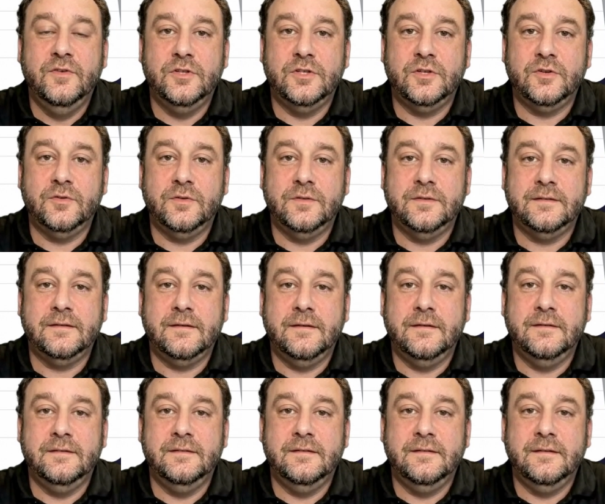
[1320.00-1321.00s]
you.
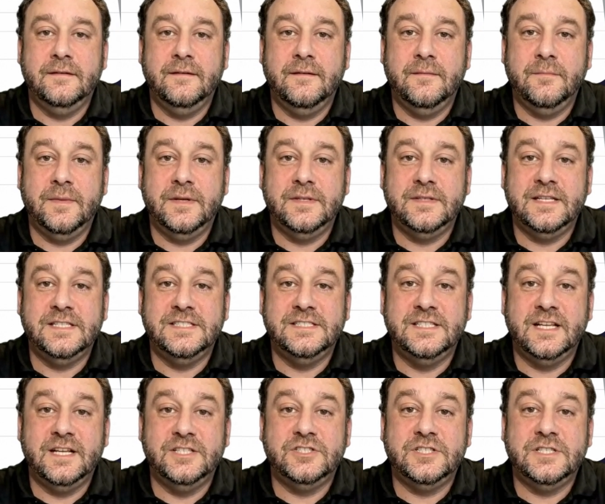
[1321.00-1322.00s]
But this
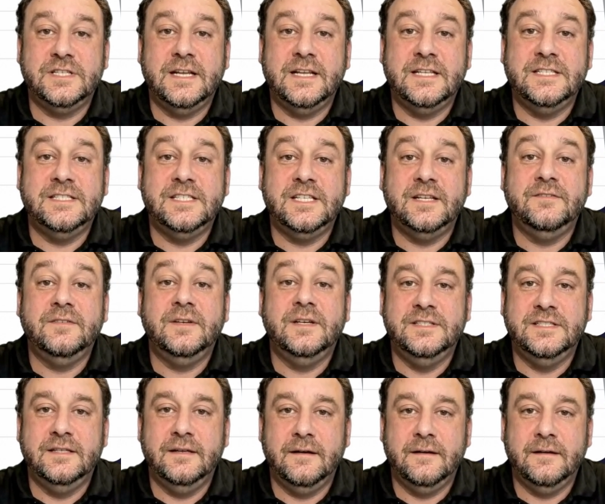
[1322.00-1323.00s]
session is
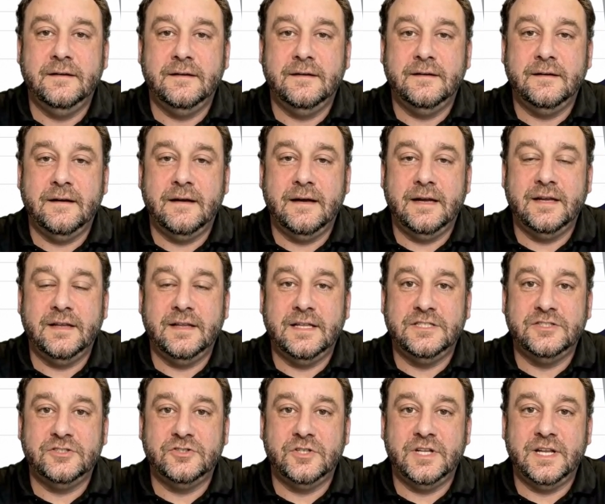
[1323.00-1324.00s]
different. In
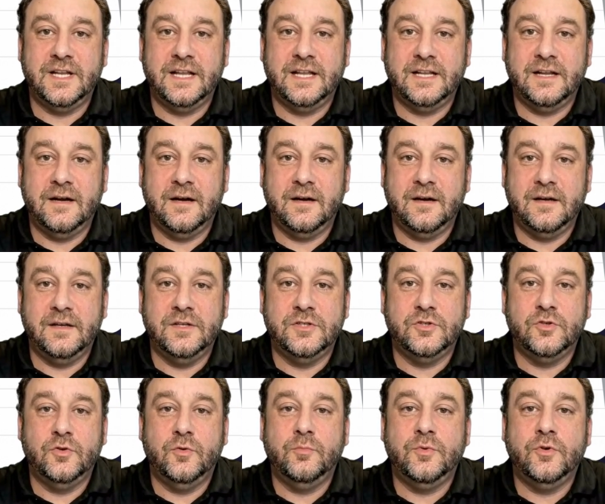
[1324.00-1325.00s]
this training,
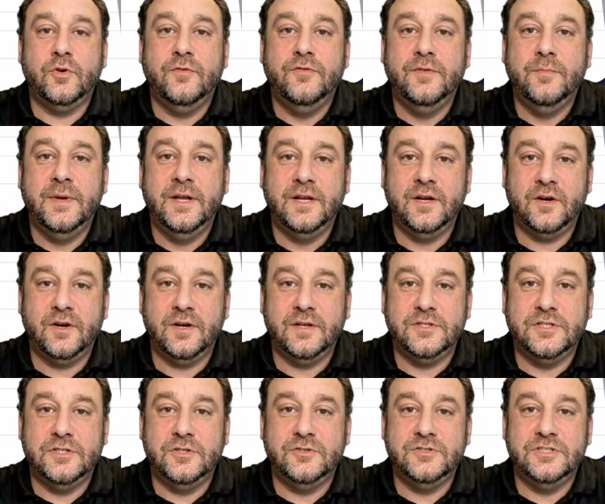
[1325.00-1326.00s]
you moved beyond
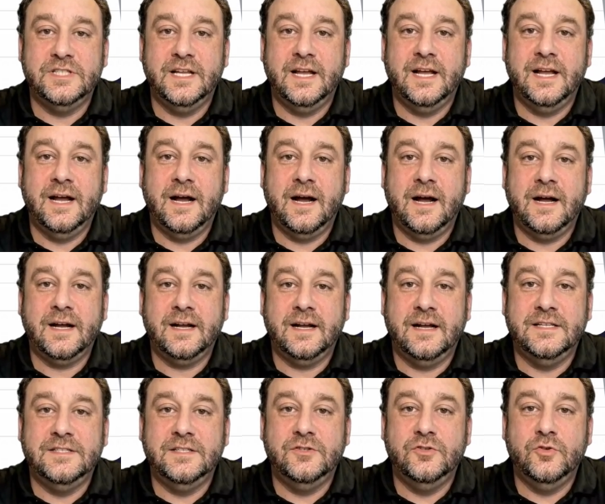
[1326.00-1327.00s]
using AI
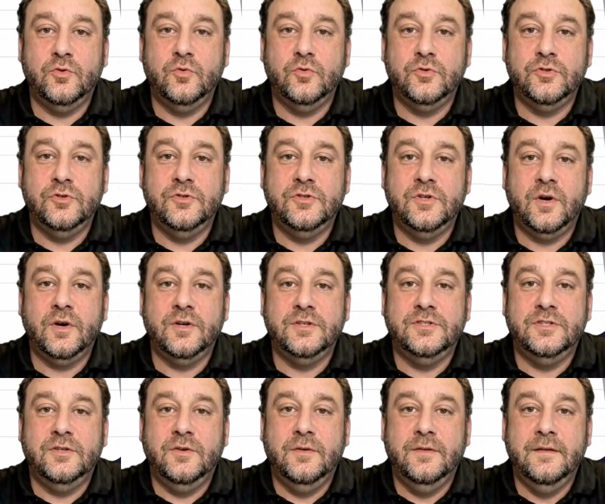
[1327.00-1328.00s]
as a tool you talk
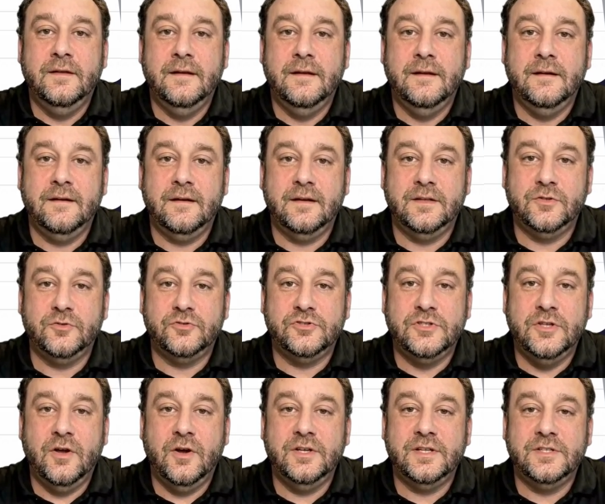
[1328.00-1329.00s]
to. You
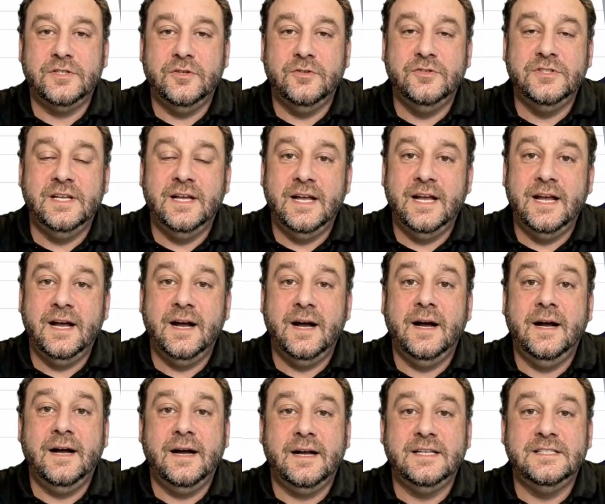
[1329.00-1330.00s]
started using
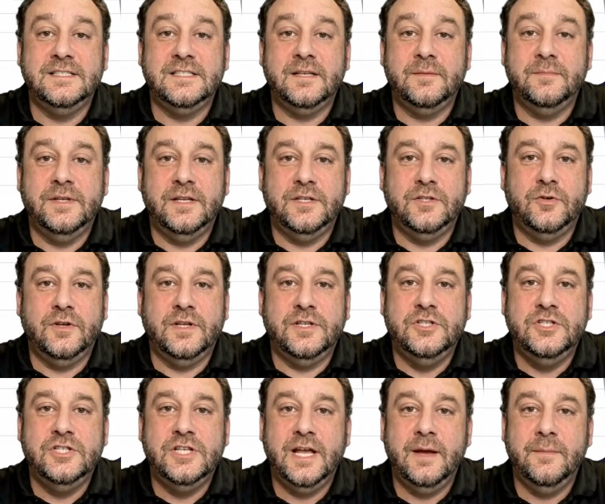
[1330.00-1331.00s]
AI as something you can
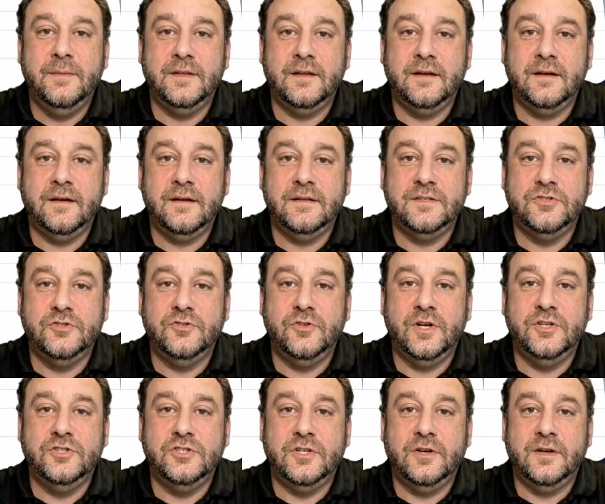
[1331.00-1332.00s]
shape,
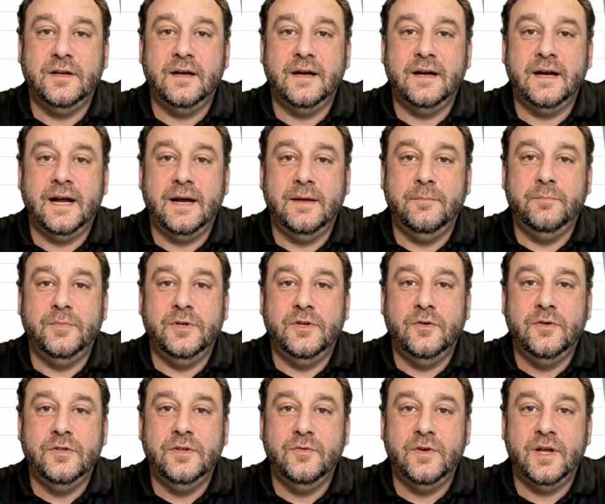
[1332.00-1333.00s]
structure, and
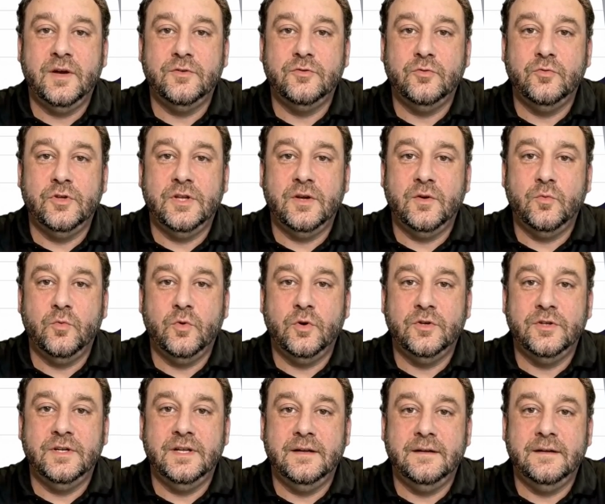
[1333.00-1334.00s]
build around real work.